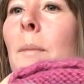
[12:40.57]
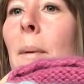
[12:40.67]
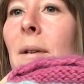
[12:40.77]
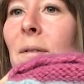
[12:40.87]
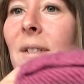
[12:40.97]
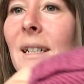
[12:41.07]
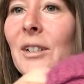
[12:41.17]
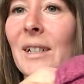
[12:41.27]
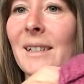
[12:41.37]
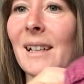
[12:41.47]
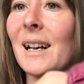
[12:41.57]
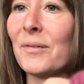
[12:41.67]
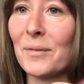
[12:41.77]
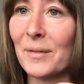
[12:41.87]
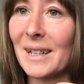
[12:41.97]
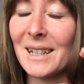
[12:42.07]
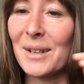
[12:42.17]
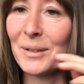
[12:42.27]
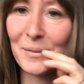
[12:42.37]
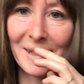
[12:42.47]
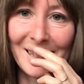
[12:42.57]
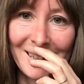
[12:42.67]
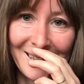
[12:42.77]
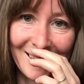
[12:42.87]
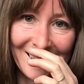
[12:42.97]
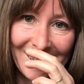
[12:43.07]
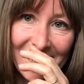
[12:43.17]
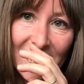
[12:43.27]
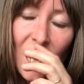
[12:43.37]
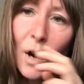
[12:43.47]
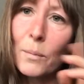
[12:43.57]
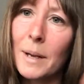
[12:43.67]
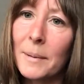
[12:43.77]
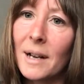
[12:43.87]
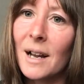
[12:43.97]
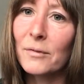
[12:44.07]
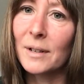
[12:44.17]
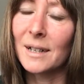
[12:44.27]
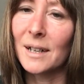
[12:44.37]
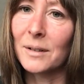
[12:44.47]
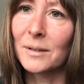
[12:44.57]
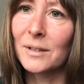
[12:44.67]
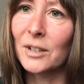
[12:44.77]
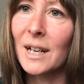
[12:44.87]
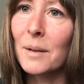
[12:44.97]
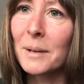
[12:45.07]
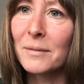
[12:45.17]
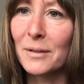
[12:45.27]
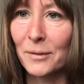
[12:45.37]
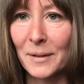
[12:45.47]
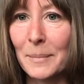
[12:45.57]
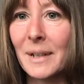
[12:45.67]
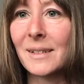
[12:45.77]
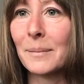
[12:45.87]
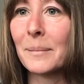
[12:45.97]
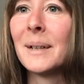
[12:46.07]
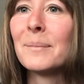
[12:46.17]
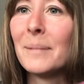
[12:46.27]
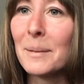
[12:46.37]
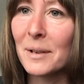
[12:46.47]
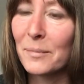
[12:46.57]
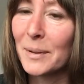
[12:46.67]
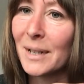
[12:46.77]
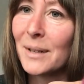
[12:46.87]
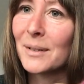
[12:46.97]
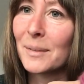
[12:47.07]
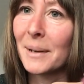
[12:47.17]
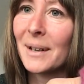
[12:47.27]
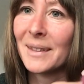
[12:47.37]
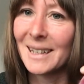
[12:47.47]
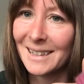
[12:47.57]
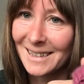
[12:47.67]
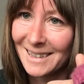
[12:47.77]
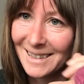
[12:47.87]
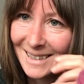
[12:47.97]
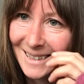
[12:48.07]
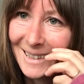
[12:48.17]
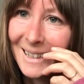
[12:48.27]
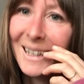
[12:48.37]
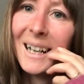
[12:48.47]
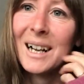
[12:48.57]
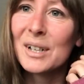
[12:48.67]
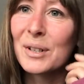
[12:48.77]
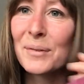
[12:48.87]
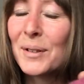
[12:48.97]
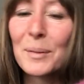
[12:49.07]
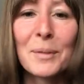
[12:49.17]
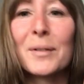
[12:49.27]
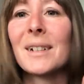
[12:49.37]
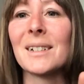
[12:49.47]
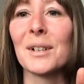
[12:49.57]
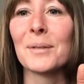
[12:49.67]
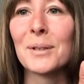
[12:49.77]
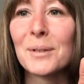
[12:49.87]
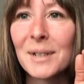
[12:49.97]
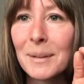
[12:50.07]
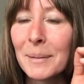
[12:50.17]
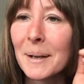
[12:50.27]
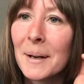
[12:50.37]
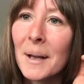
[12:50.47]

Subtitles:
amount of stitches. I haven't written notes for this. Oh, maybe I have written notes. Check out my Ravelry, because maybe I've put notes about this. I should have looked before I started recording, but